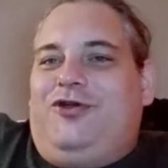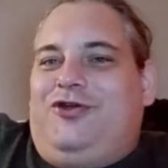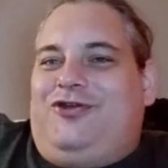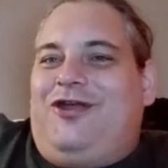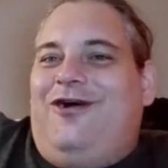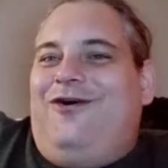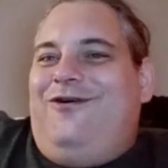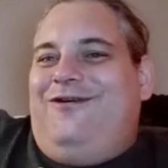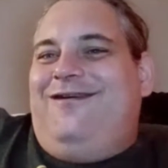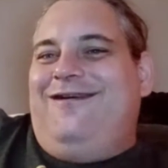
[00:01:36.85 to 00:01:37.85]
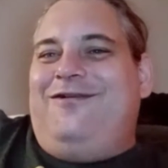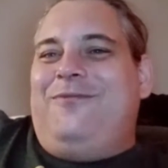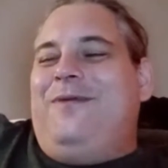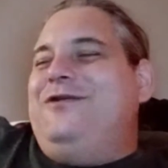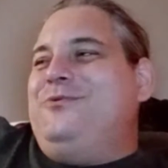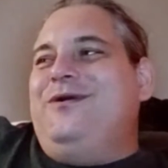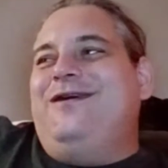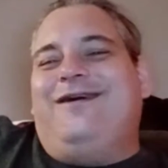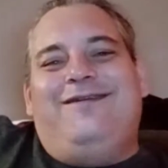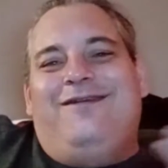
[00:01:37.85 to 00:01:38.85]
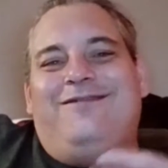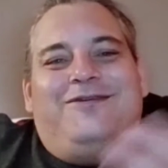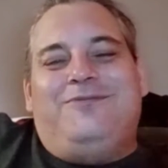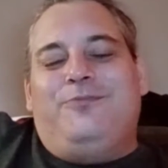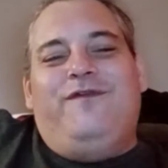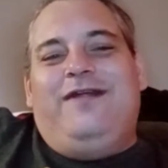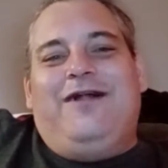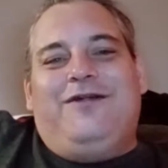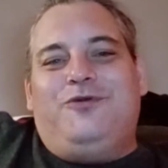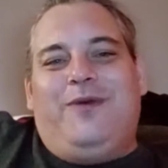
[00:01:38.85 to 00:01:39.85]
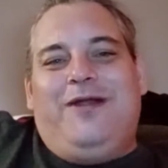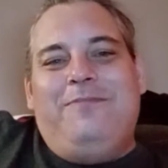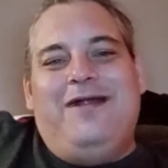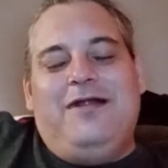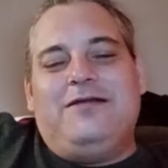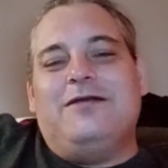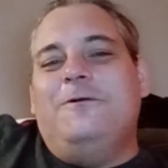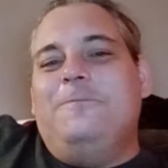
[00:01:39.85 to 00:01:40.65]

So basically, would cut this movie down to 20 minutes.